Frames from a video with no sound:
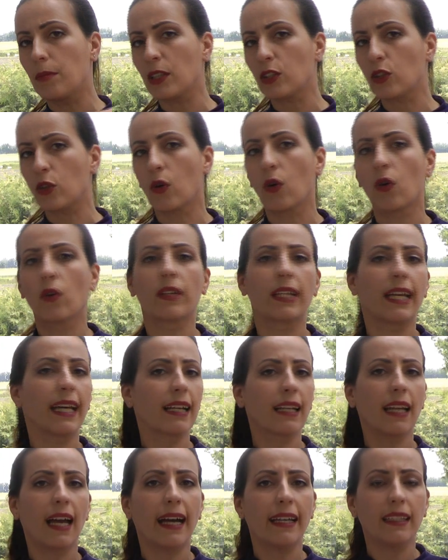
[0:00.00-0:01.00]
bateau
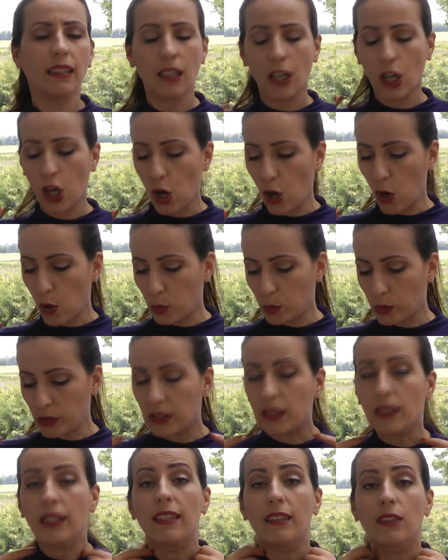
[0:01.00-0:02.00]
neckline
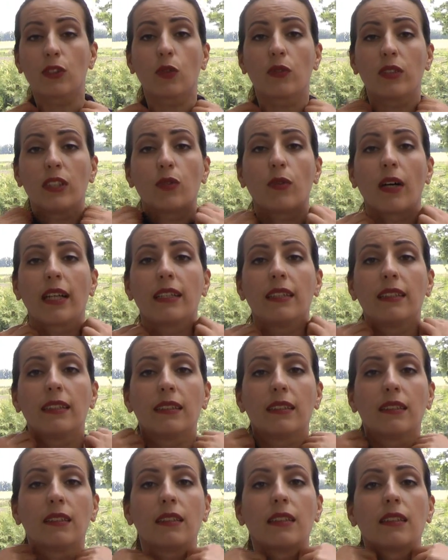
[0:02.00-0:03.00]
with, and so this one
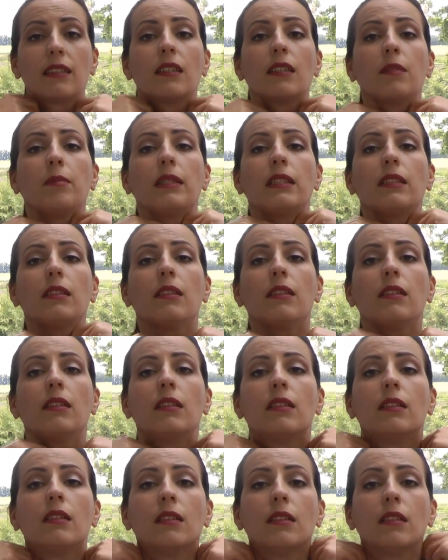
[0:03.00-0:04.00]
is a little bit
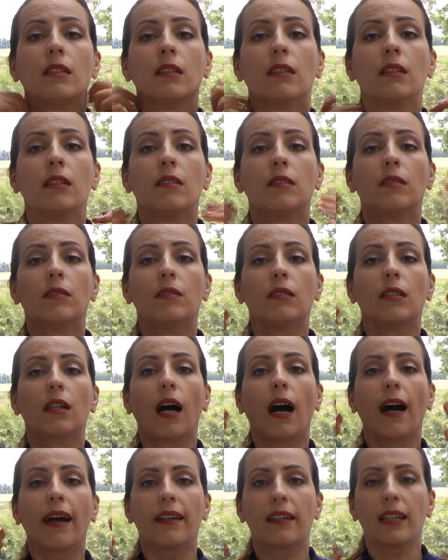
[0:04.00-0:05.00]

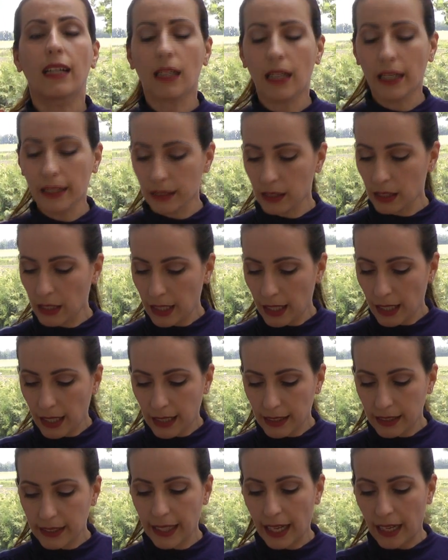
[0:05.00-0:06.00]
higher neckline,
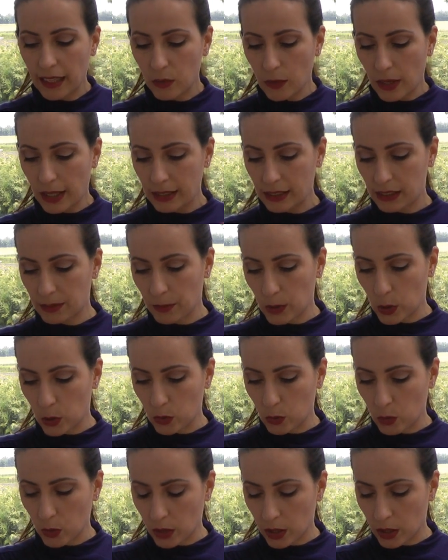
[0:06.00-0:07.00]
and the other one is
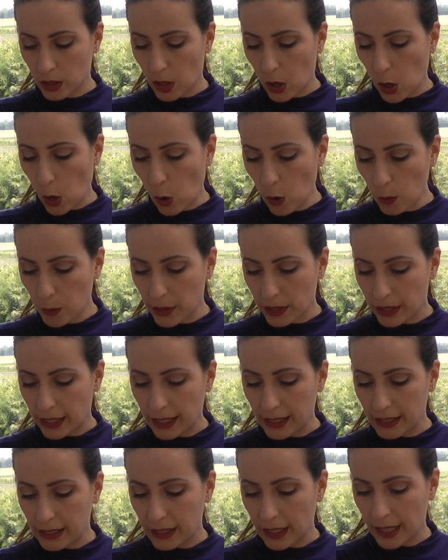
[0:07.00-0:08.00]
more open,
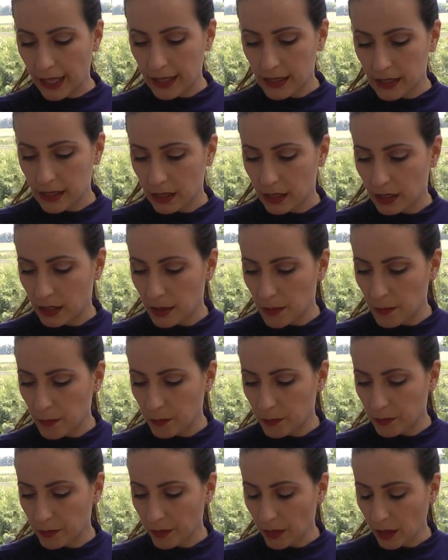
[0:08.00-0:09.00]
and it has
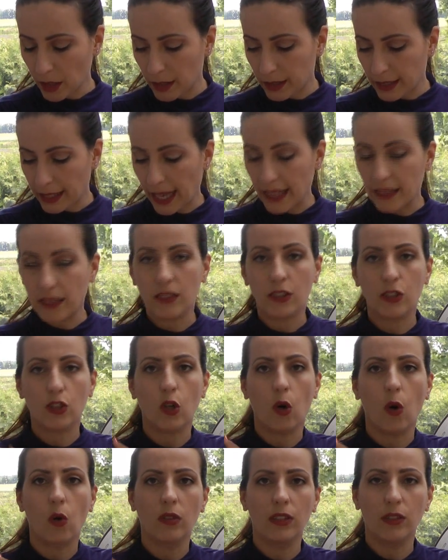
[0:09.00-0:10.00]
the gathers
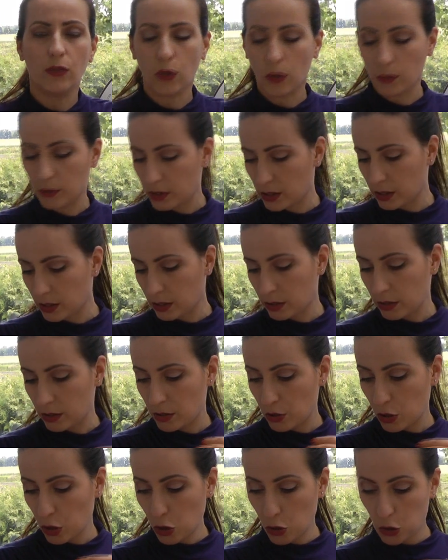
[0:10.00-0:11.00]
only from the
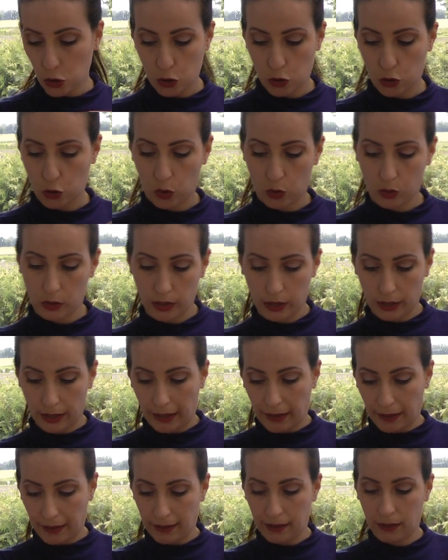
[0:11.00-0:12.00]
shoulder.
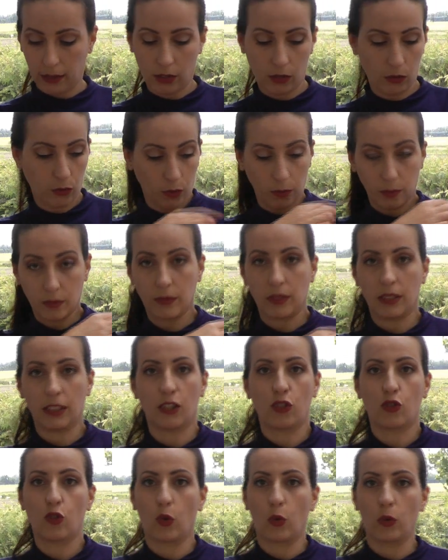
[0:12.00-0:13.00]
I think is from
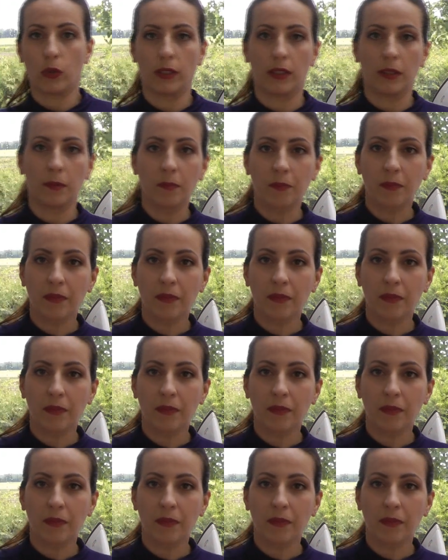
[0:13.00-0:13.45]
this shoulder.